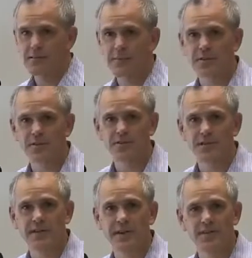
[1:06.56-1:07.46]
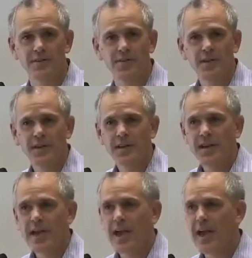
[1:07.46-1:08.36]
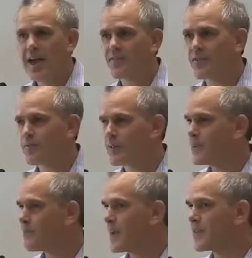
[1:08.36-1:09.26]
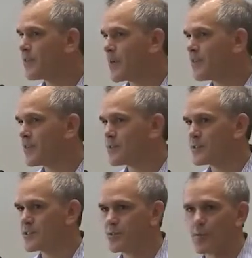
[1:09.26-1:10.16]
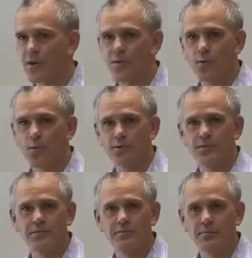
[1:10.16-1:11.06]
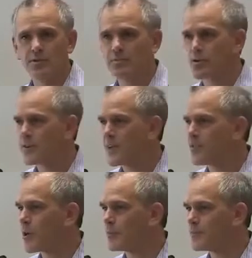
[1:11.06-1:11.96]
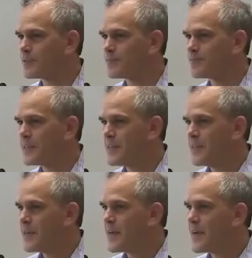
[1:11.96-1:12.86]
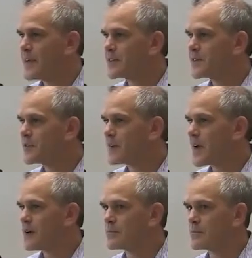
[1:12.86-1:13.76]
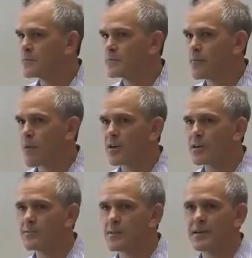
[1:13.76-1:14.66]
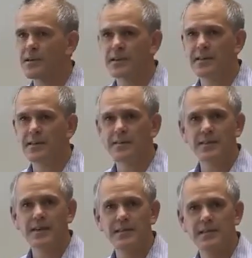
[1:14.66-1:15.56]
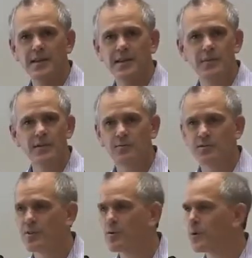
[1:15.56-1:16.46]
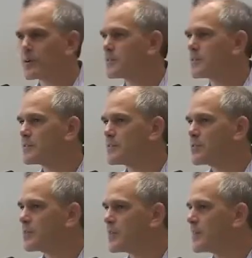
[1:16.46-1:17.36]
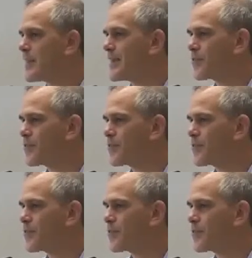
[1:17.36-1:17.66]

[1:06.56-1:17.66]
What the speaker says: of years in advance, asked a really basic question, which is, what are the world's most important health problems? And it turned out, remarkably, in 1991, there was nowhere to go and get that answer.